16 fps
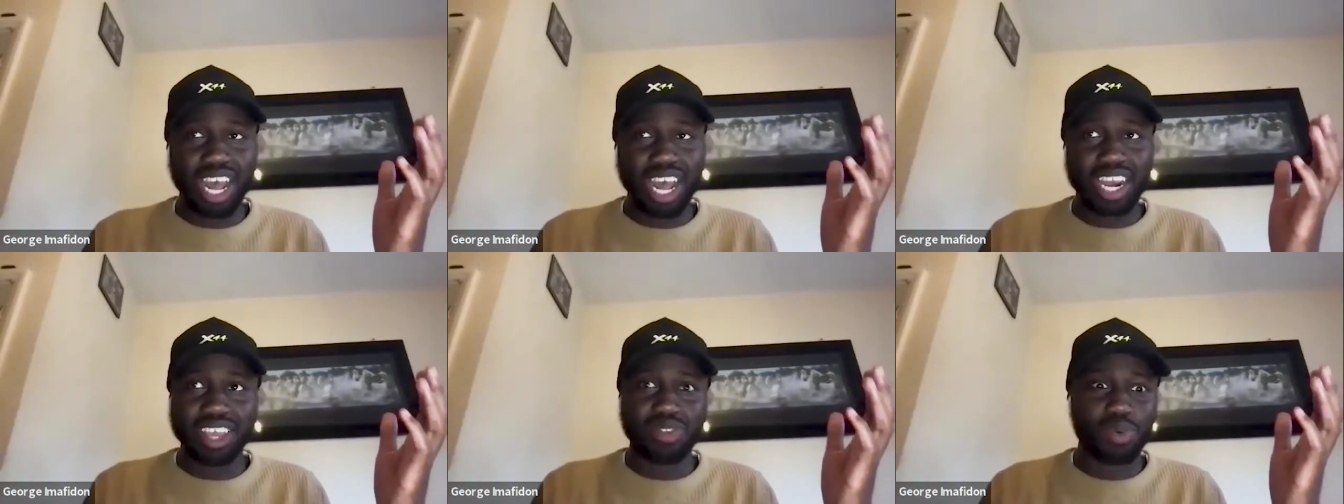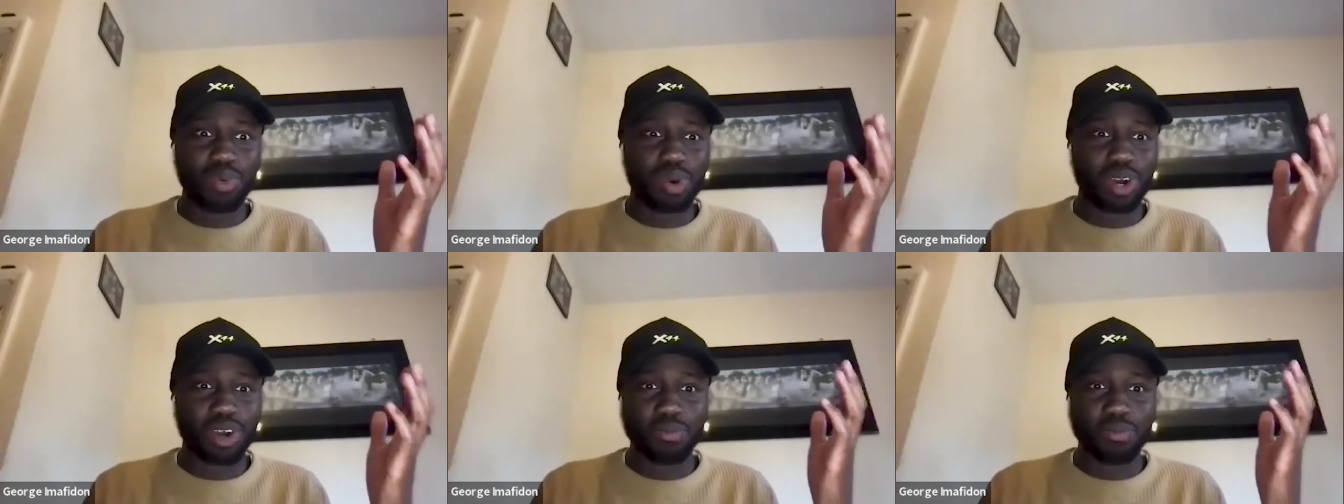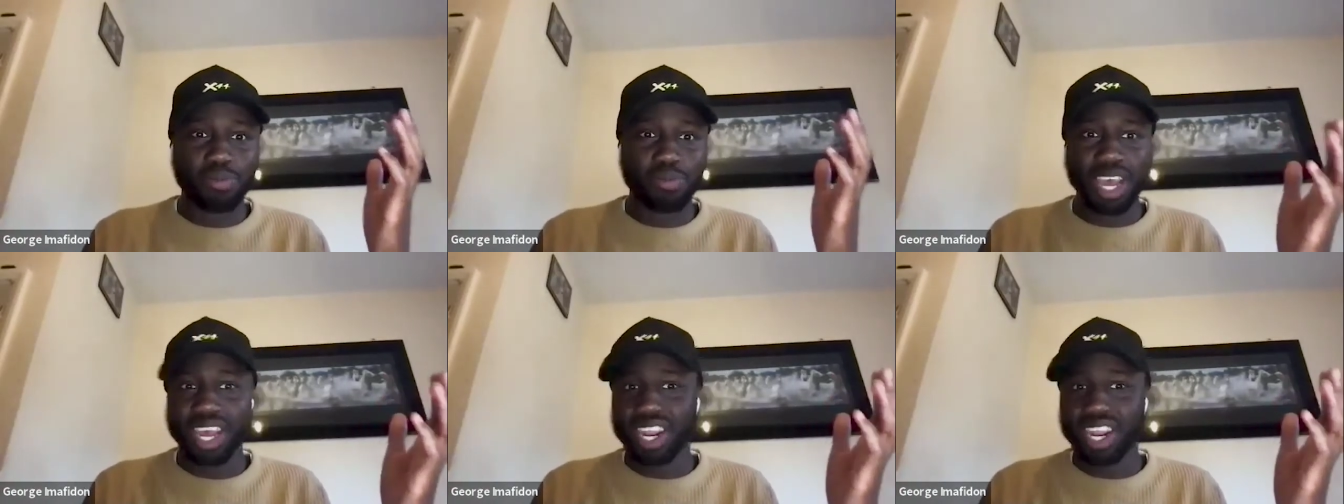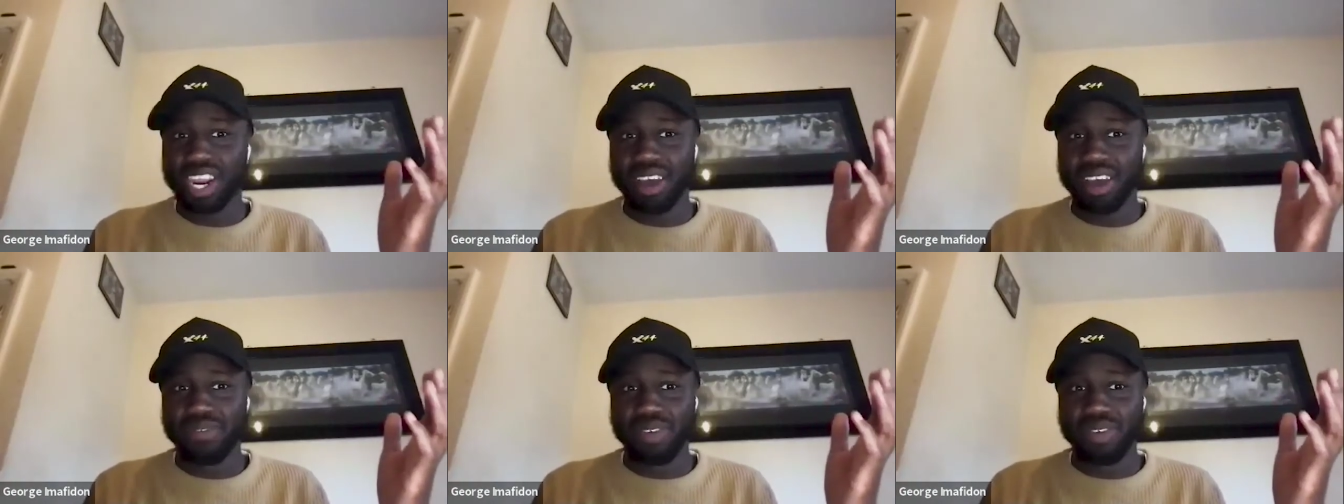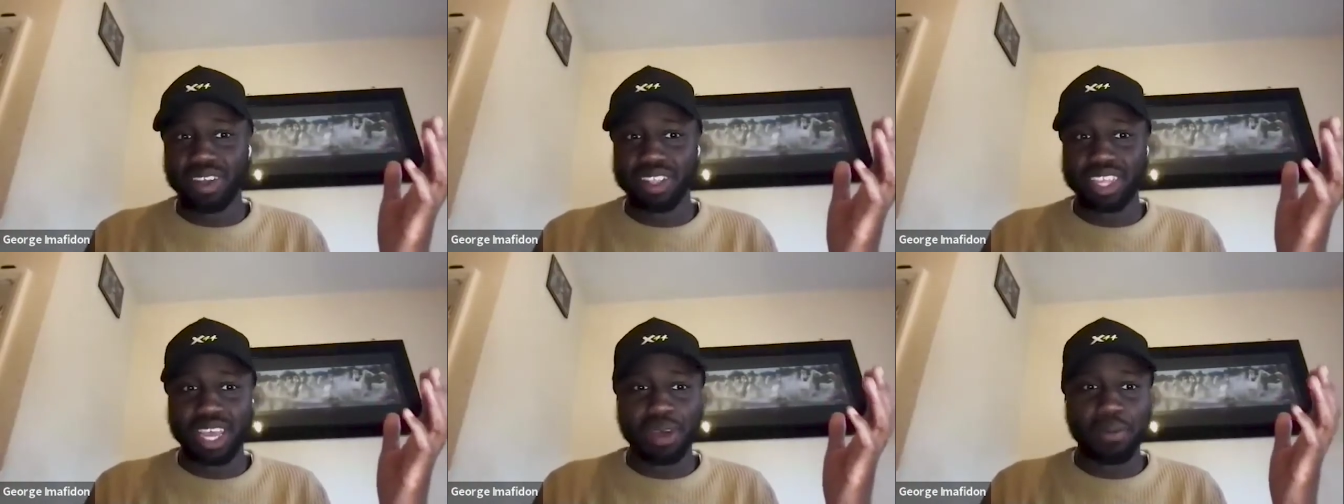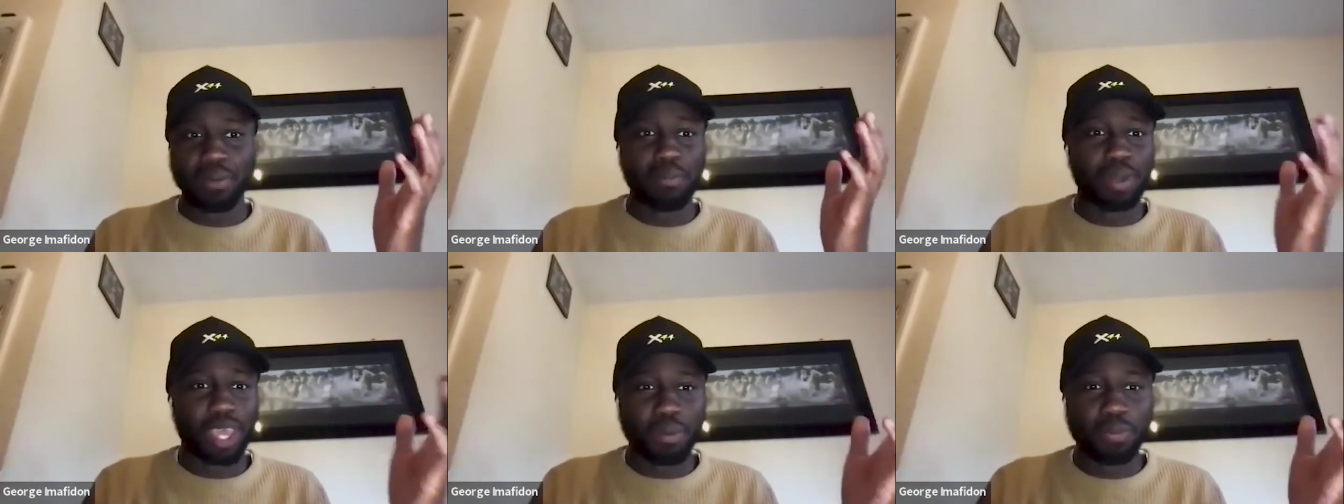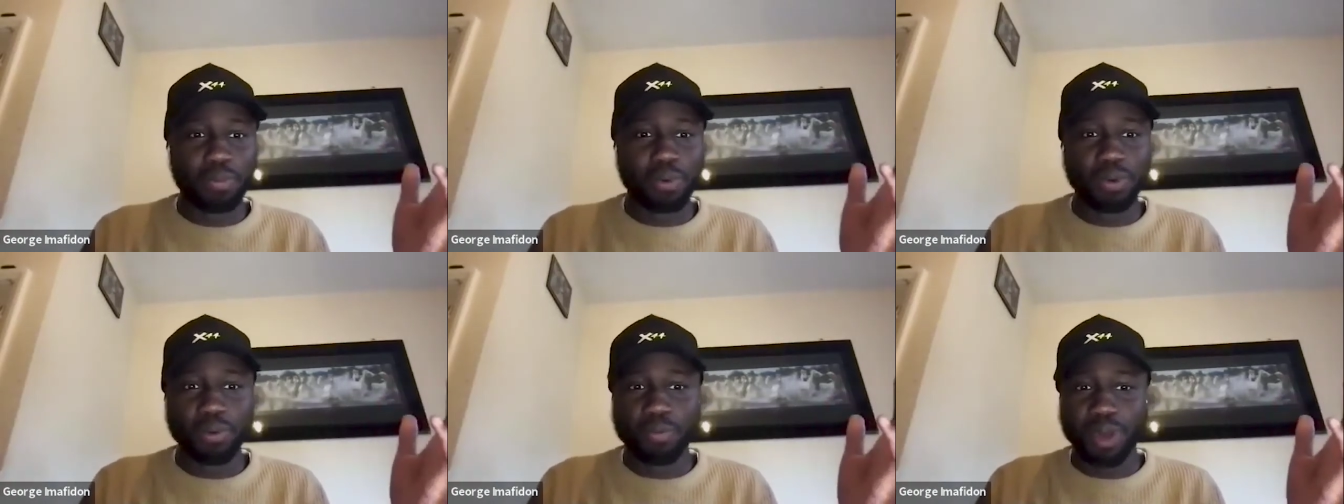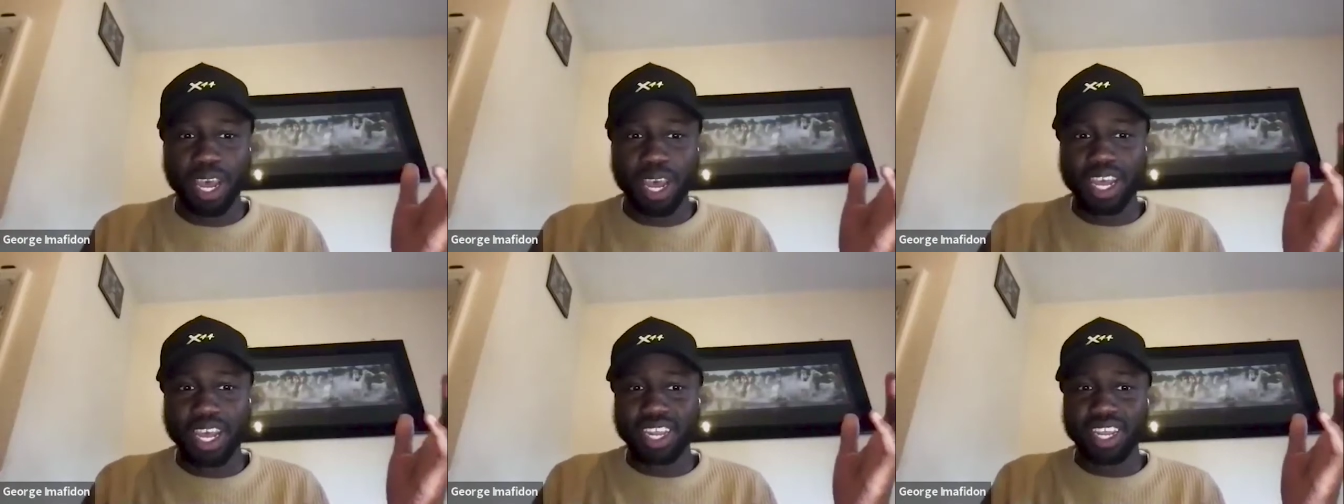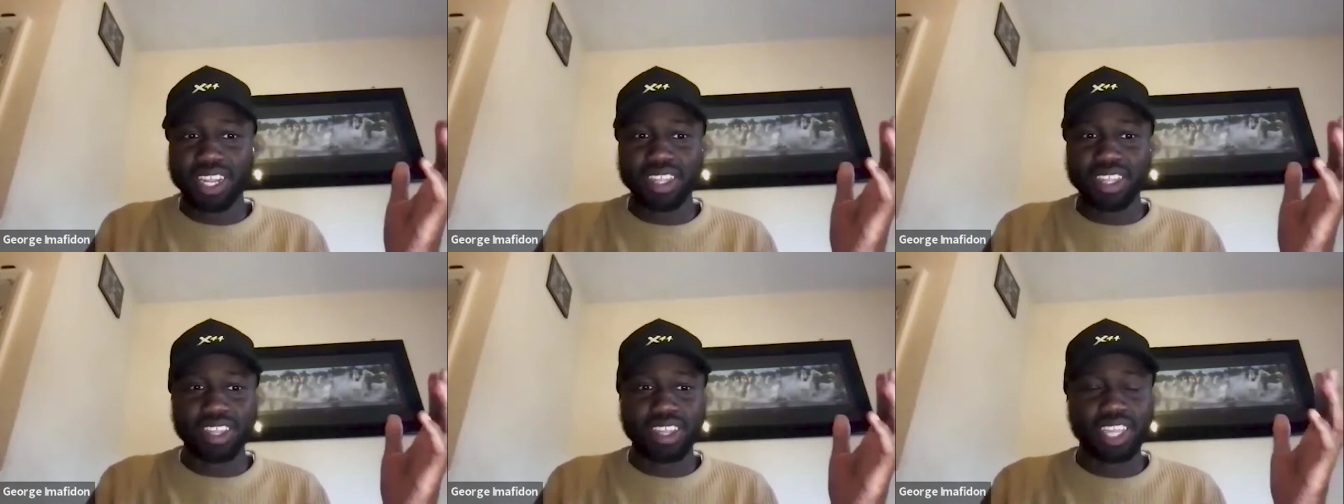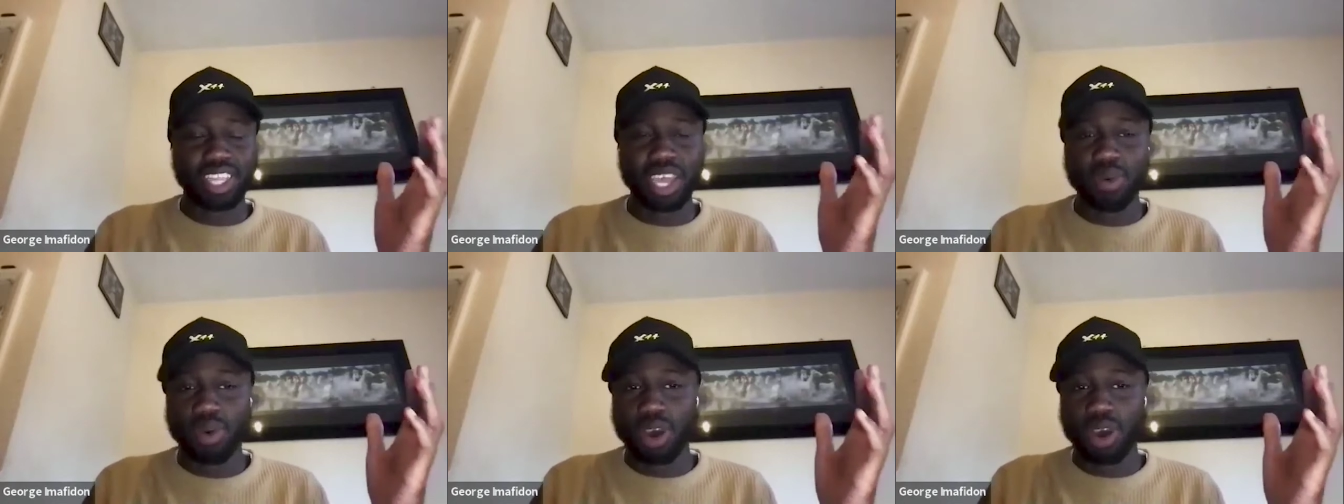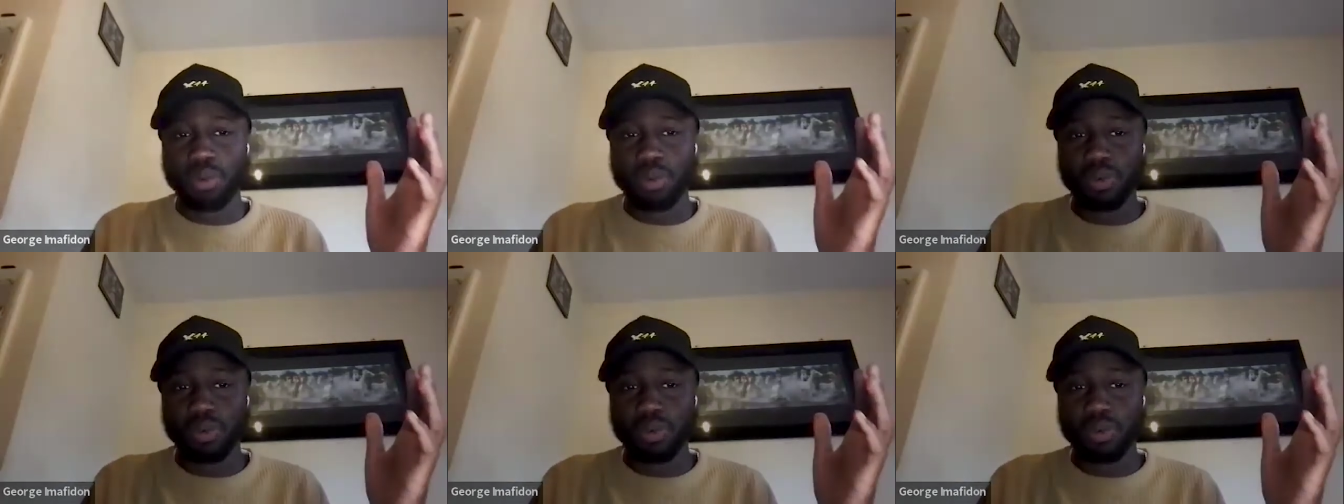I leave the world better than I found it and people better than they were